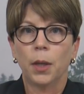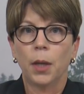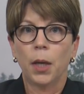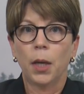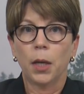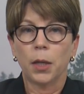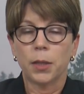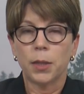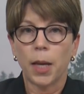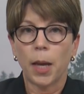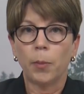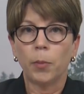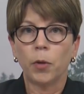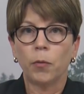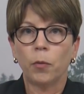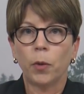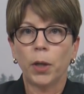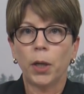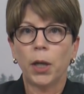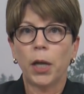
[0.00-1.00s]
An example
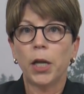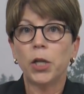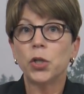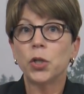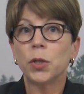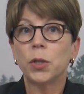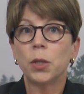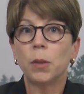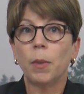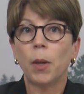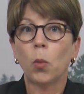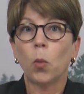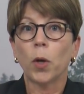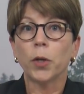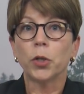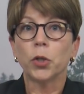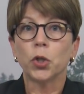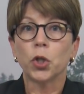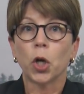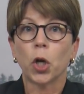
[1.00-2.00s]
of when an agency may
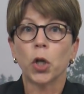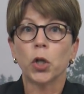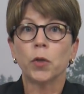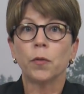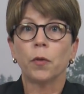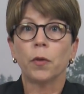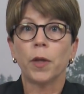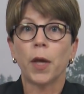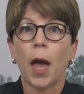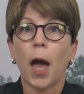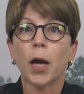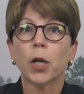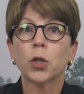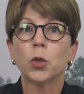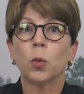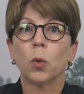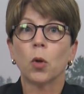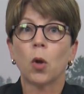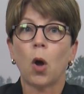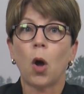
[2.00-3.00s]
want to charge for the
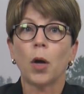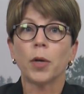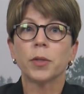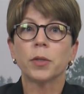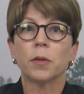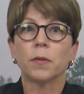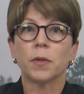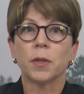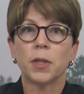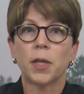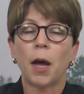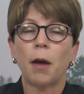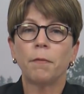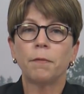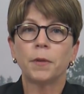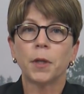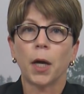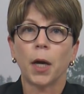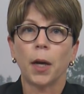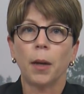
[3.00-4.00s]
actual costs of
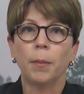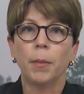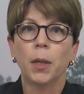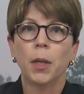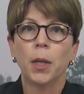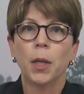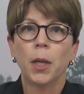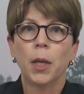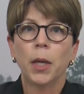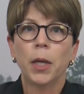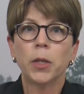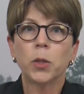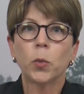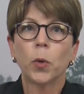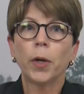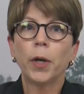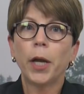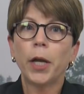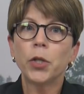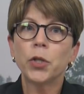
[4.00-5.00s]
staff time is
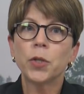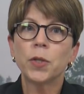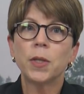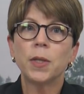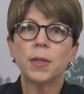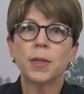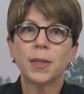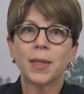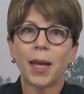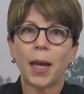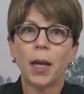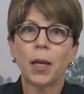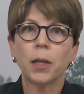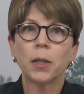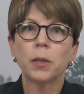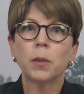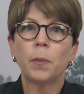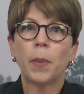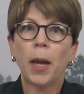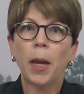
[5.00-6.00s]
where an agency
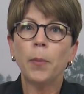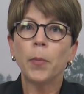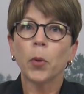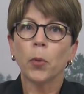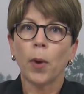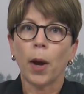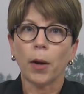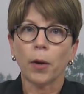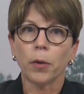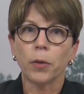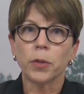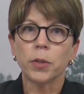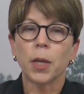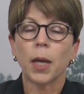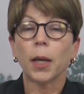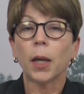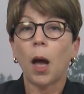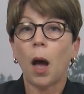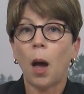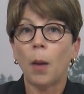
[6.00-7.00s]
scans paper records
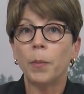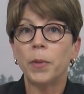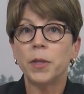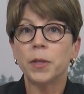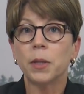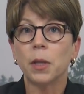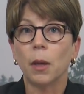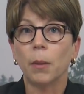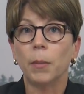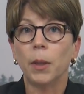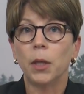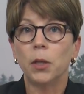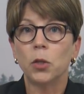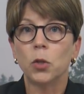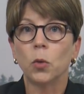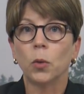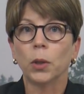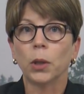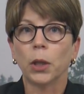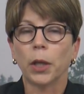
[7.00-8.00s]
and copies them
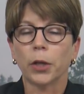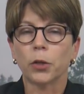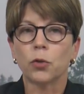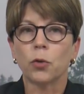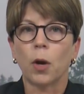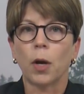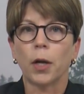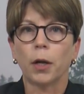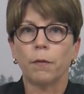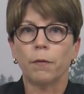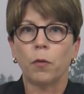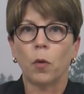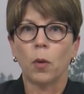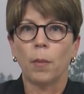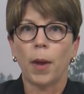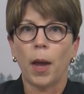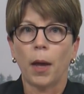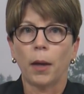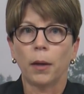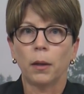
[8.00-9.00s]
into an electronic
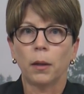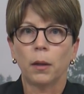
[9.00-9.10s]
format.